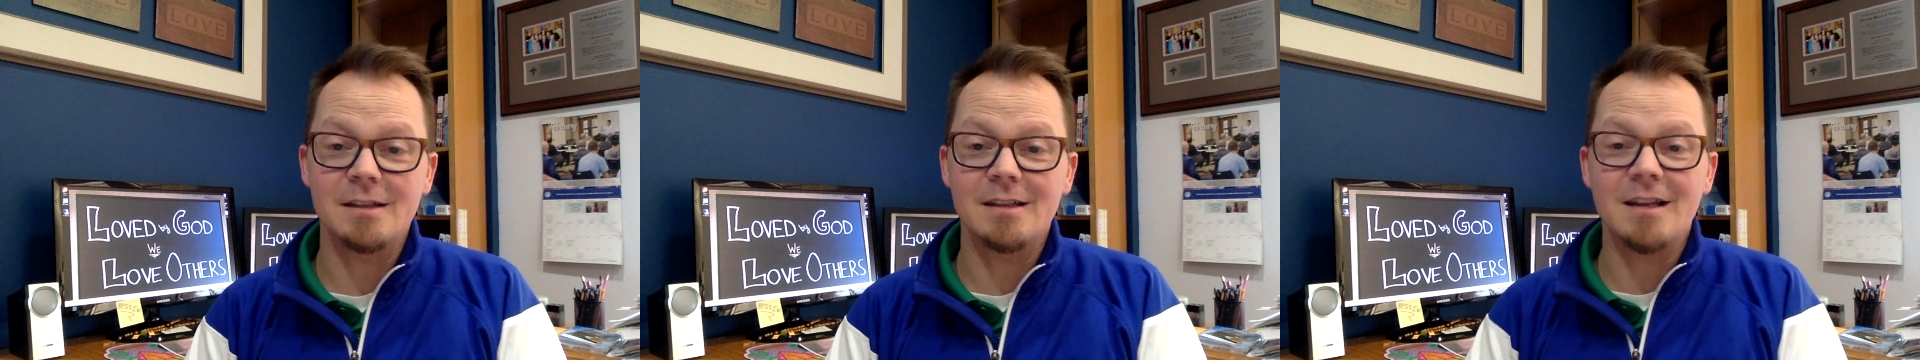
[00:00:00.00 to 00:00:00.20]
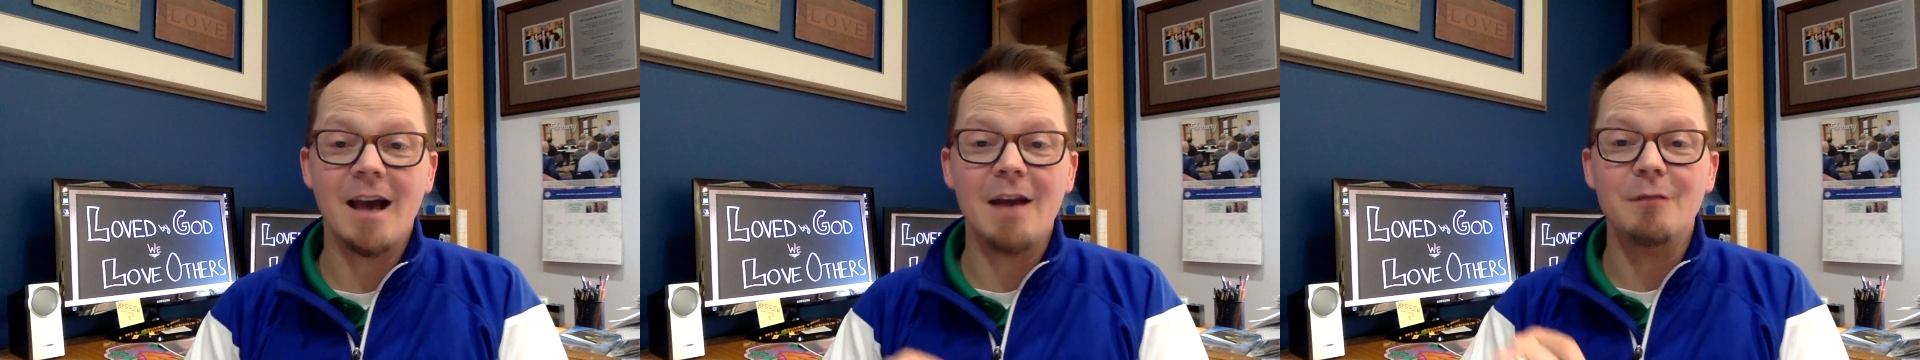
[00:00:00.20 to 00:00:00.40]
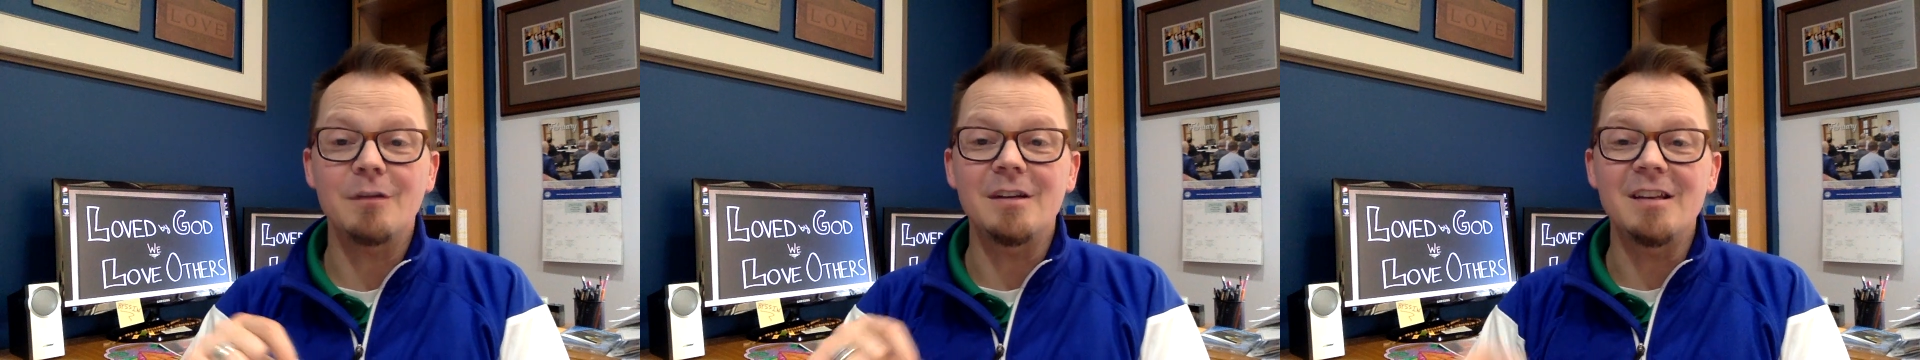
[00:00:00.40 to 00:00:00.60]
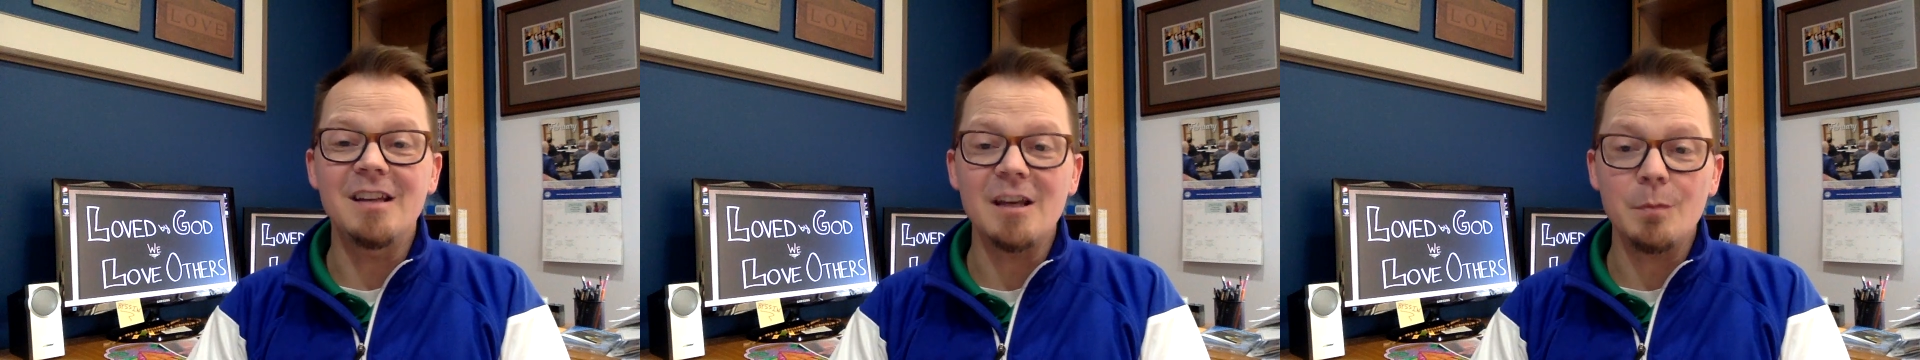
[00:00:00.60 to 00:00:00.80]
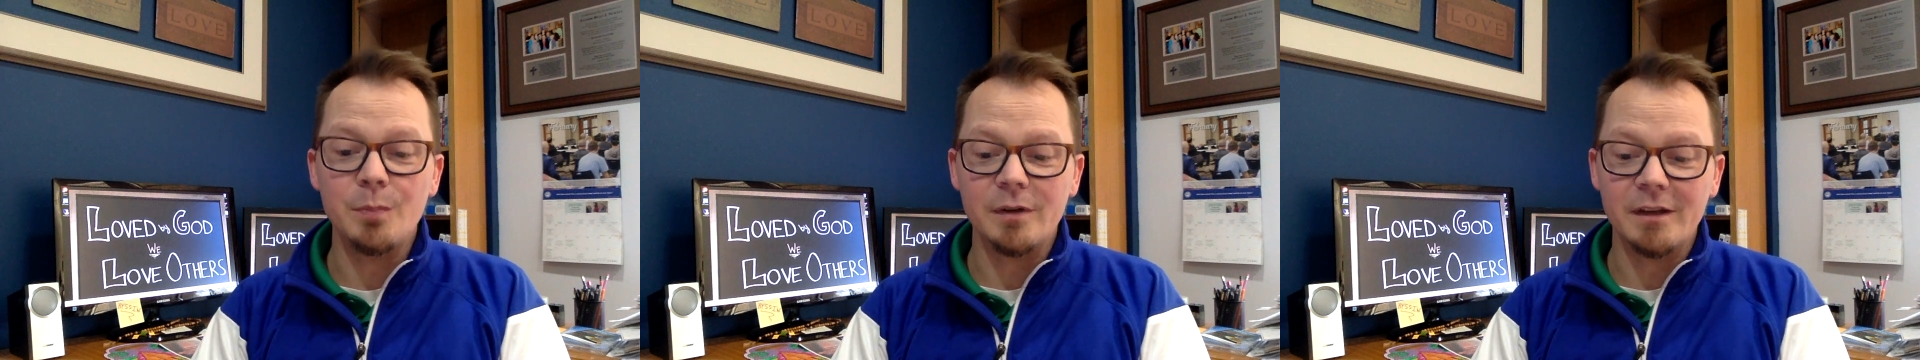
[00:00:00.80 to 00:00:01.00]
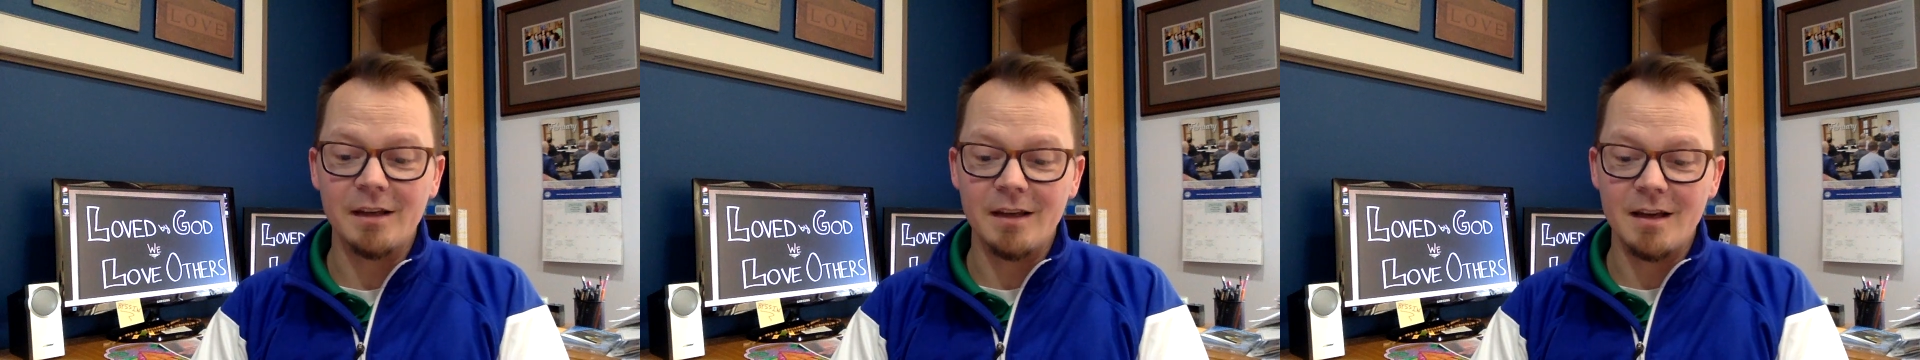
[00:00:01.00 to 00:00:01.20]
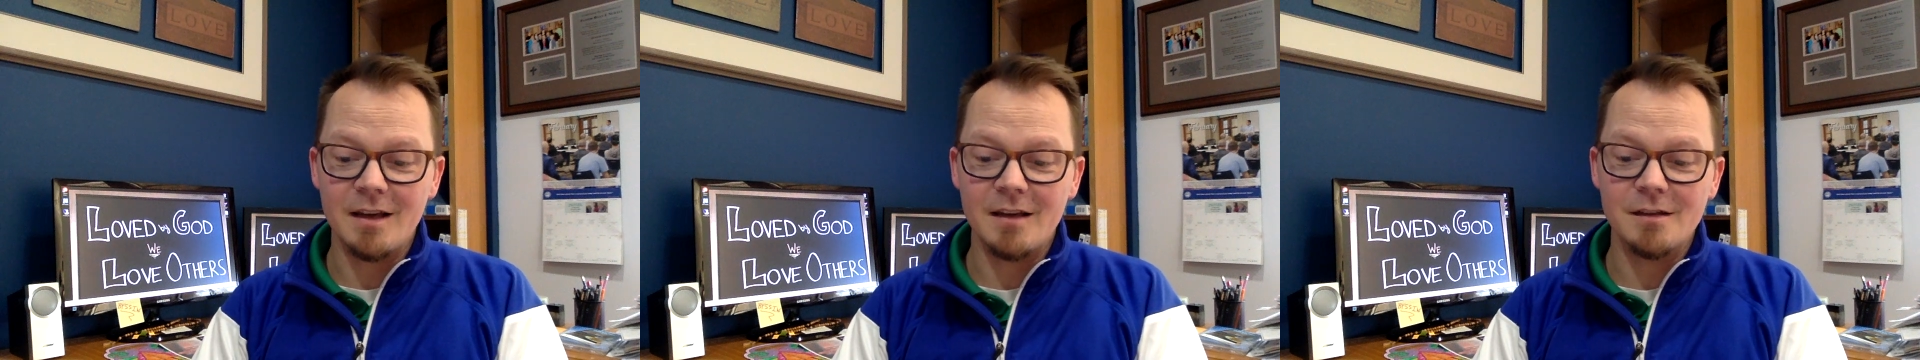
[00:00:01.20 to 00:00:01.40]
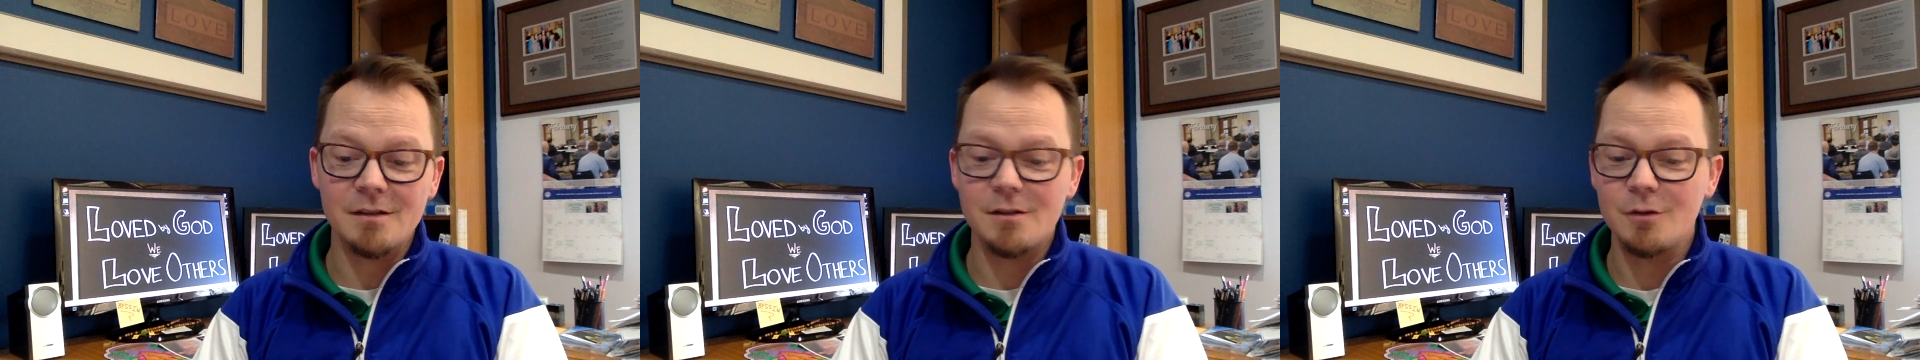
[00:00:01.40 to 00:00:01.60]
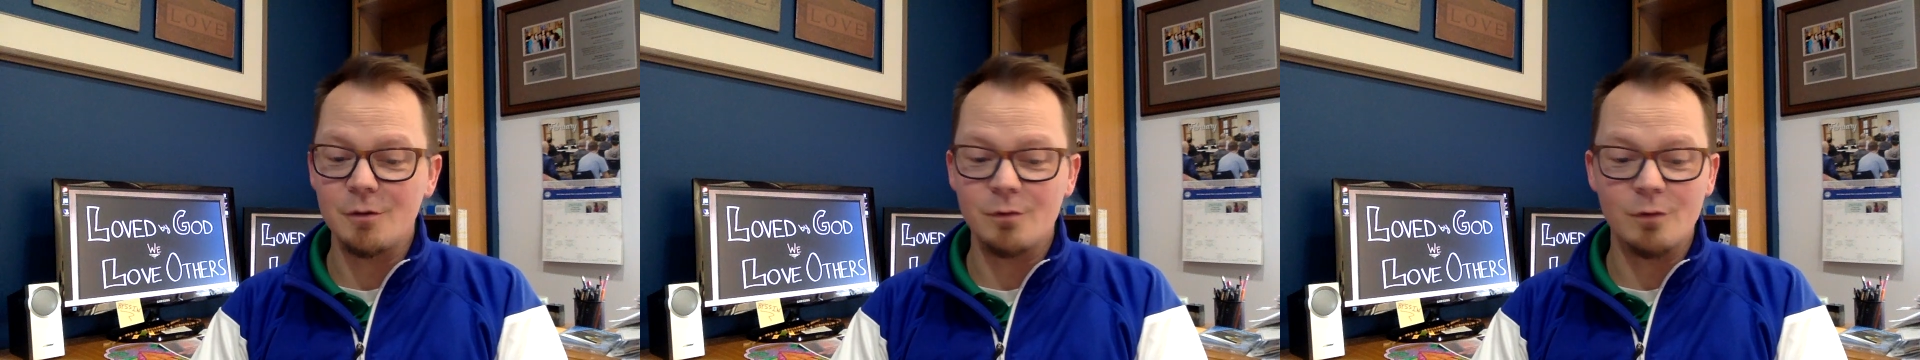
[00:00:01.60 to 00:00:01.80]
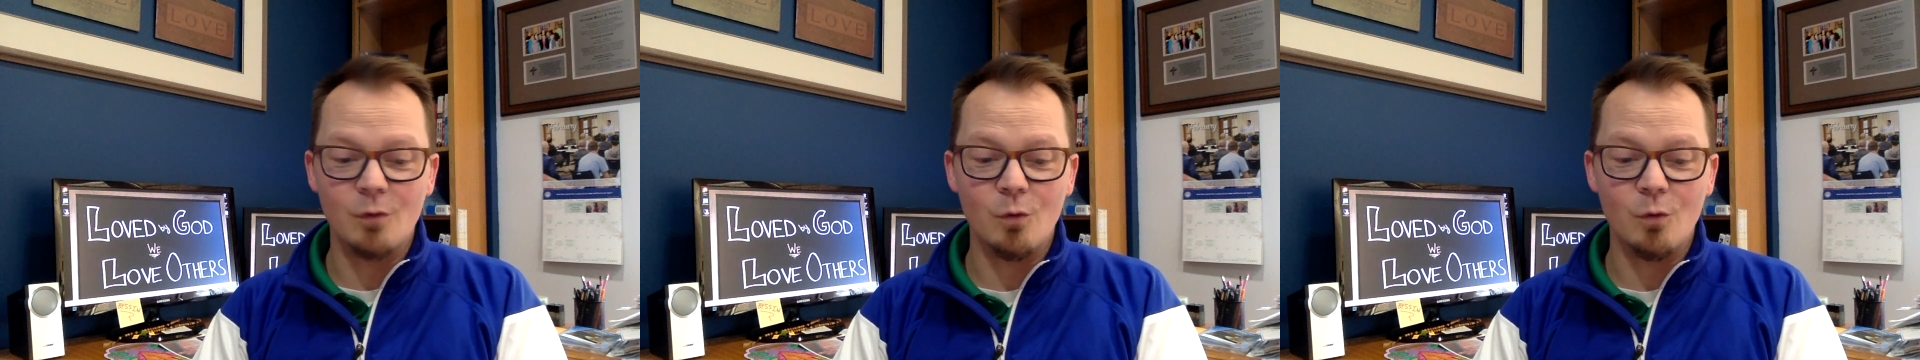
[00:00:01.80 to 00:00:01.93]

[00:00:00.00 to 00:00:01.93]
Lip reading: to dive deeply into the